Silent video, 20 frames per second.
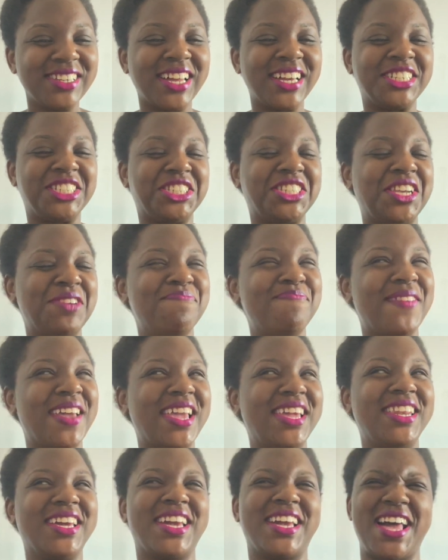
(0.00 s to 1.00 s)
Like, she
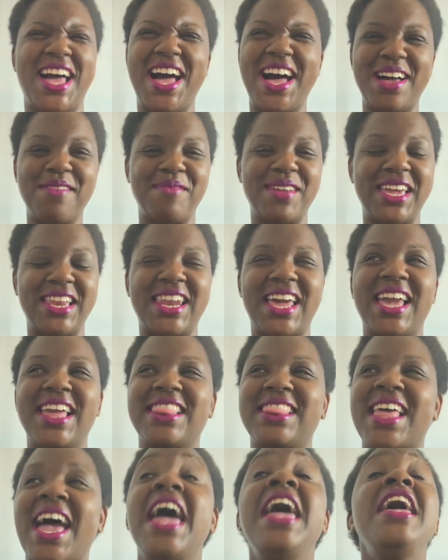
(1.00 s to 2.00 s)
made a comment
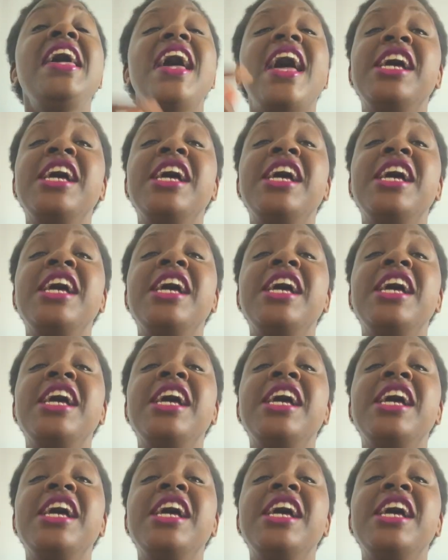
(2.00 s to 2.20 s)
like that.